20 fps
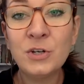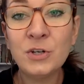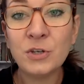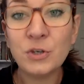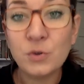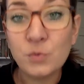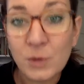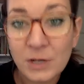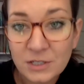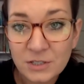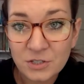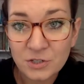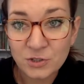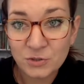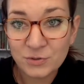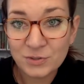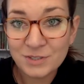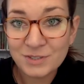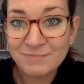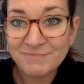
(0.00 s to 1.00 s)
you want to
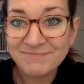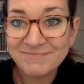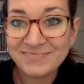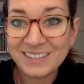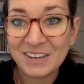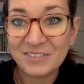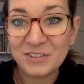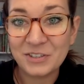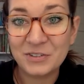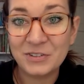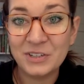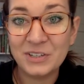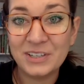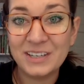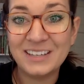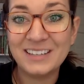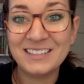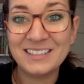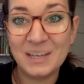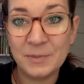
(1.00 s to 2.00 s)
choose after you look
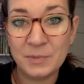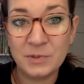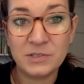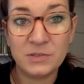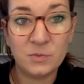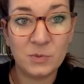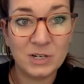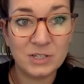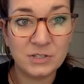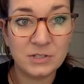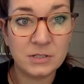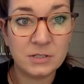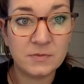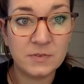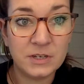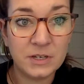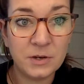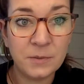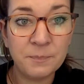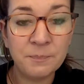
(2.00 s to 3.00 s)
at examples and watch this
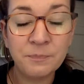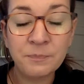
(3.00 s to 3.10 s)
video.